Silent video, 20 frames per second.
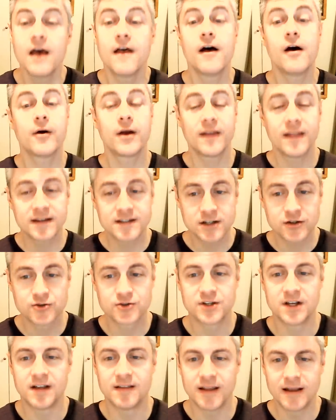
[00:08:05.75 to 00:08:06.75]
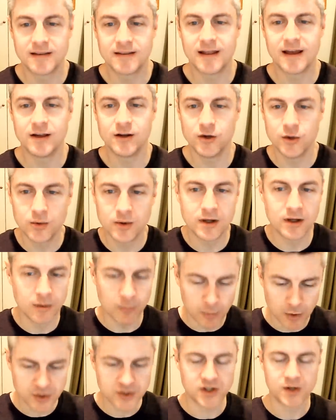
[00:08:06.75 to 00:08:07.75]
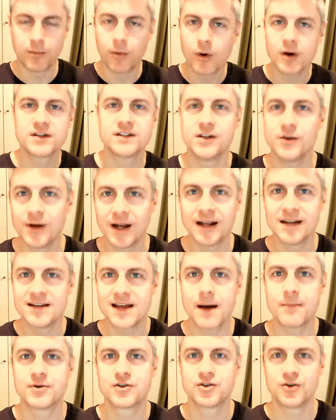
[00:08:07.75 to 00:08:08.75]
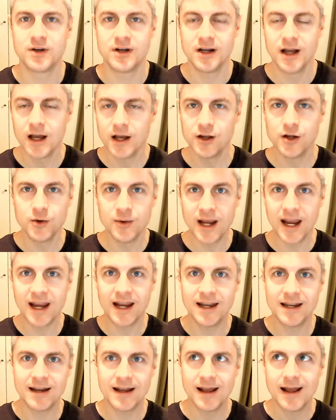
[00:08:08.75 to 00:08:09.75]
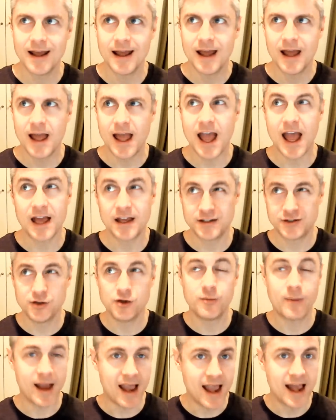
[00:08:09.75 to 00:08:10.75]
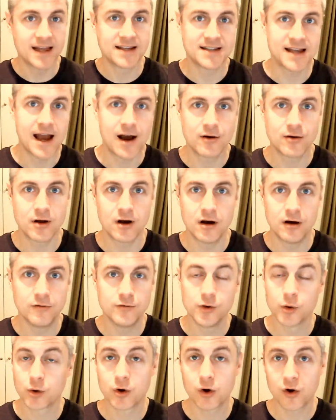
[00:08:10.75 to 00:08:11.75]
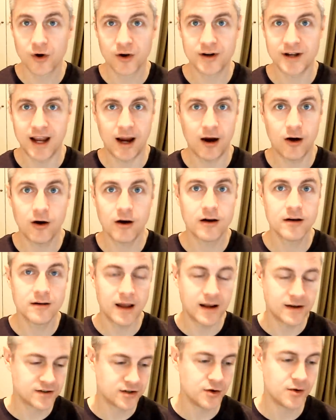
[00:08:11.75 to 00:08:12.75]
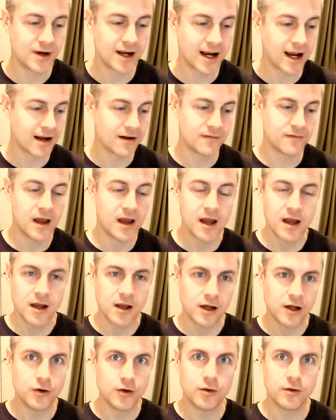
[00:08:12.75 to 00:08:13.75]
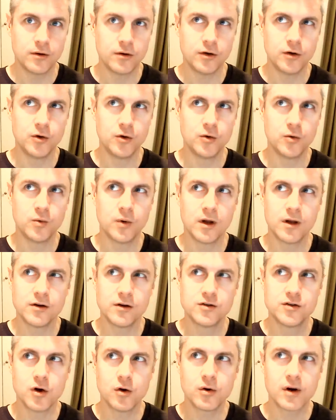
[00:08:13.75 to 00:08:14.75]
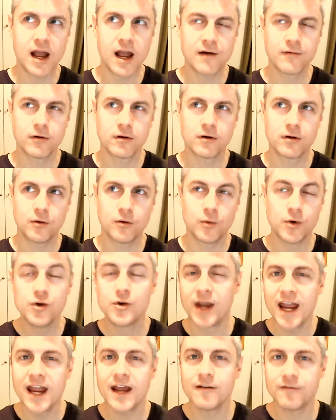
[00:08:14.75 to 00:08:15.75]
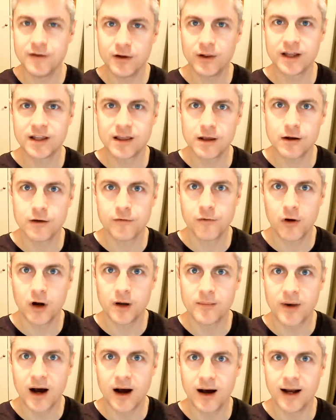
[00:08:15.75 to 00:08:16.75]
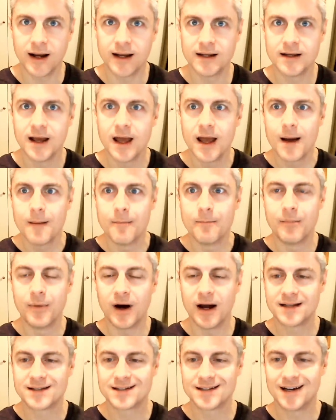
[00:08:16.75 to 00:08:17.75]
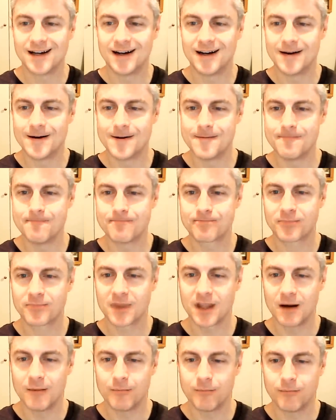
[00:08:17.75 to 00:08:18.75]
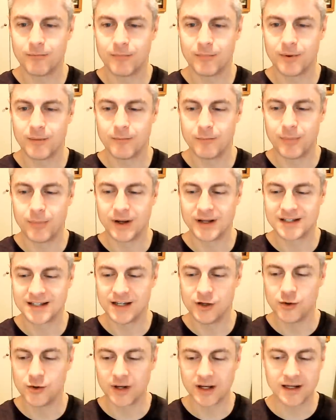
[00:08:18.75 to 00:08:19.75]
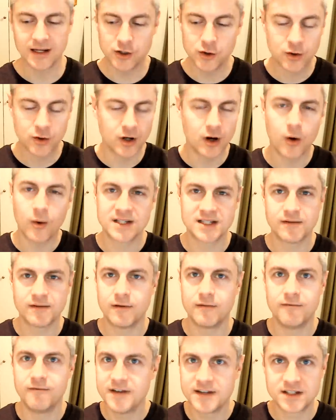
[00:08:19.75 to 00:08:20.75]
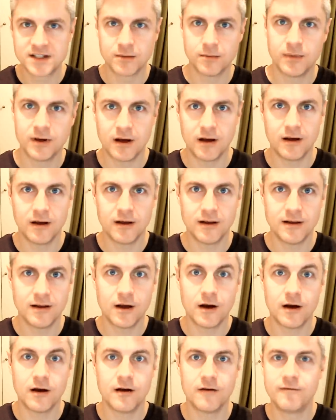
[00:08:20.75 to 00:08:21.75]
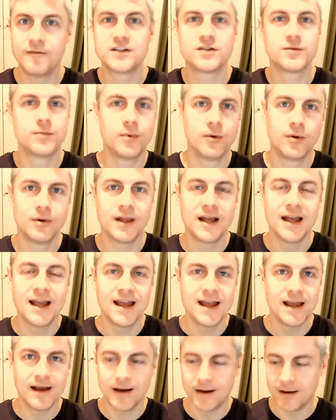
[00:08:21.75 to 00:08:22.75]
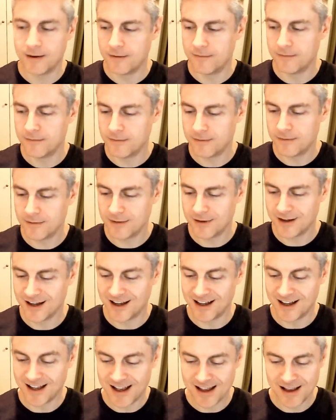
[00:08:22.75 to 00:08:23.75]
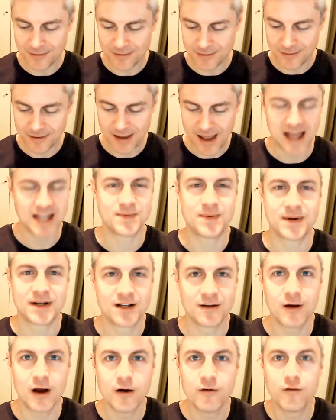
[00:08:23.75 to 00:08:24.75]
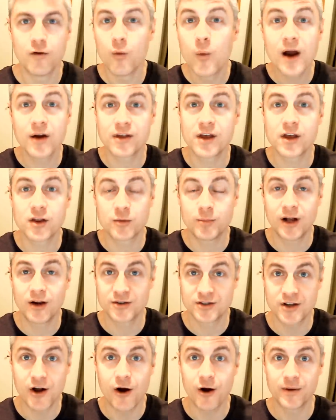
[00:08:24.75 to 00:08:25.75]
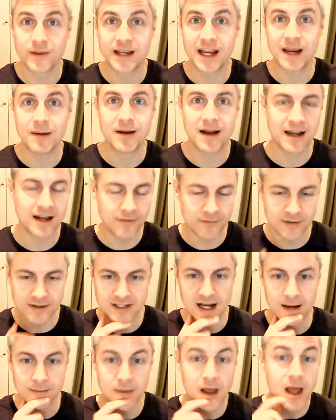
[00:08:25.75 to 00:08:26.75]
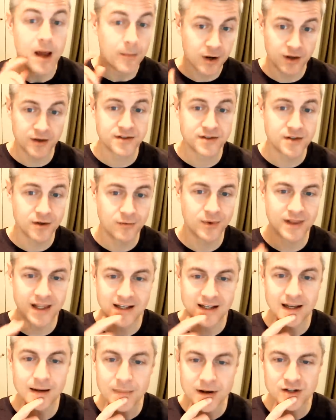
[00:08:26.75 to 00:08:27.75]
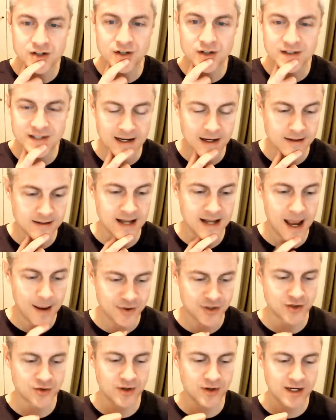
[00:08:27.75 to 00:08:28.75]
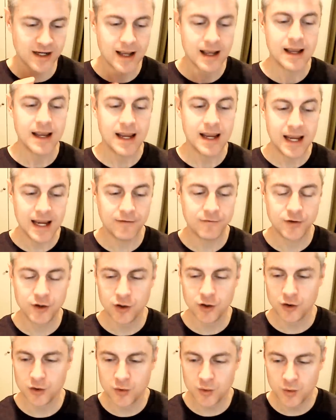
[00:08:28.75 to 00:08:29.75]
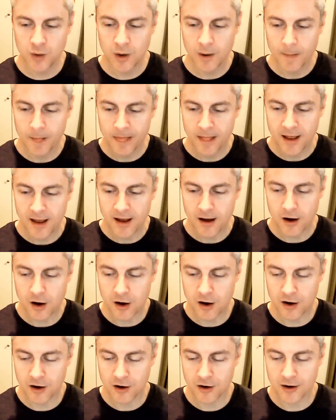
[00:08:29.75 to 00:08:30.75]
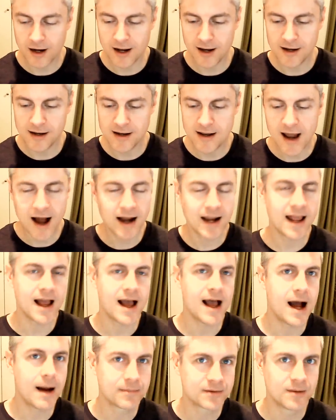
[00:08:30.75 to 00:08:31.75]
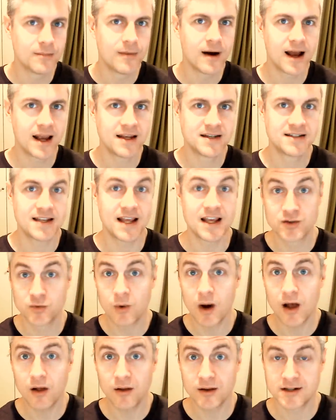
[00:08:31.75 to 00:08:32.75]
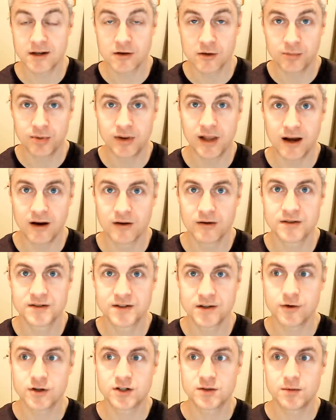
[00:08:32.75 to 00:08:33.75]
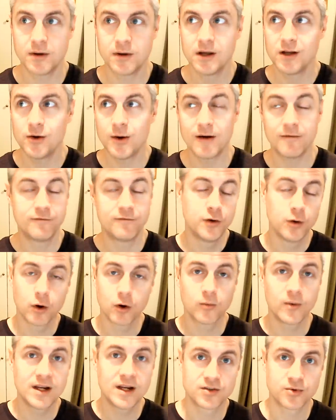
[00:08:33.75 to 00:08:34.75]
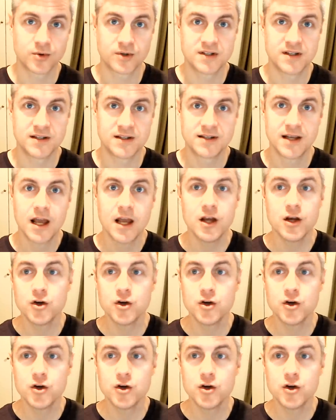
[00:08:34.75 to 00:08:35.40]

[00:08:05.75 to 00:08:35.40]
Okay, that's interesting, that, that you most of the points that you get in Tapestry, you gain as you pass out of your current era, and so you can kind of, you, you don't ever, well, you can feel like that you're falling behind, but... Um, But you can you can always have a visible uh, a visible uh, uh, aspect of, of where the other players are in the game at any given time. But also, what they didn't mention is that in Tapestry, if you are not optimized as well as other players, so you're you have fewer resources.